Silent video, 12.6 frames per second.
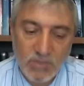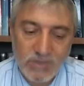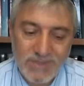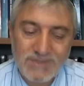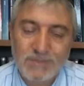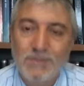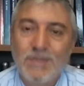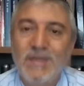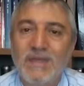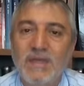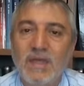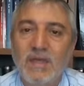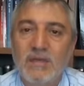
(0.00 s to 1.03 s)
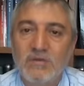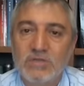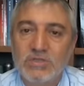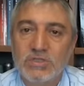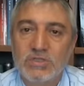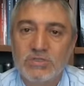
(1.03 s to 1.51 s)
but this main
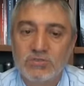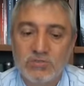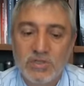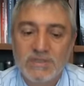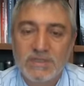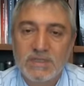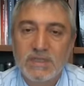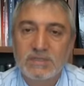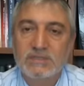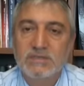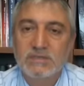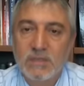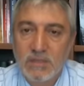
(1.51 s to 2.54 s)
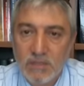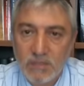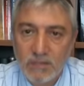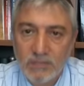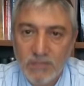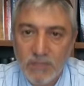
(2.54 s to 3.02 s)
energy translates
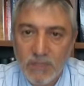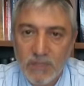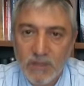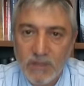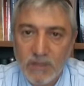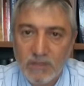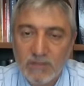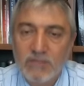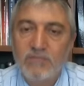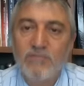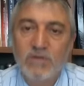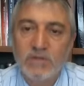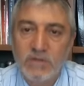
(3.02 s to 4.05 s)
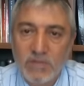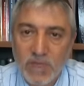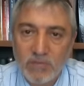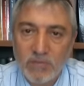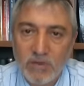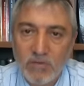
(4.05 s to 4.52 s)
in different
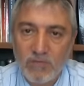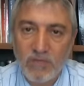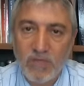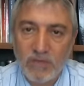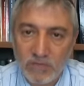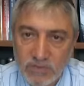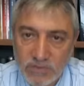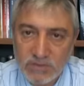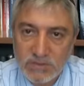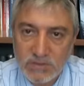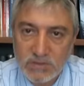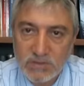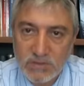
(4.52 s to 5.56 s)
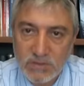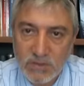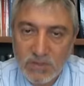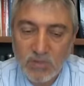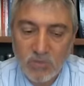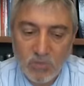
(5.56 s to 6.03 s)
type of energies
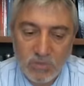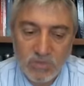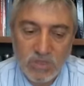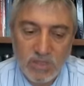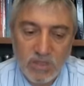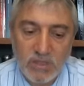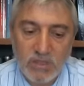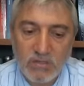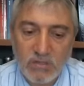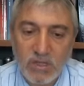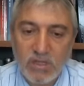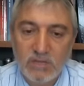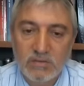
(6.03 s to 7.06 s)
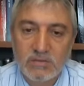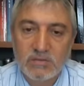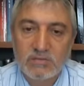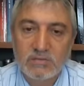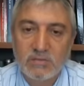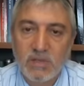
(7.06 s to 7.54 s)
which are here and
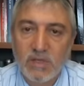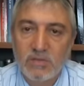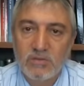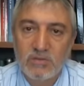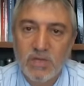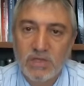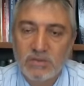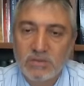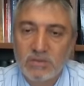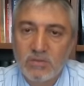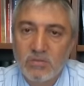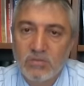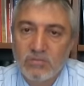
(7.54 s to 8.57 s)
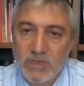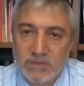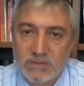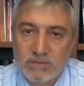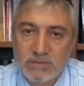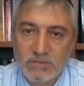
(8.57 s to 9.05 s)
interact with
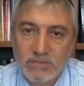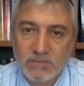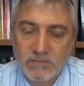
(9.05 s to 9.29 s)
us.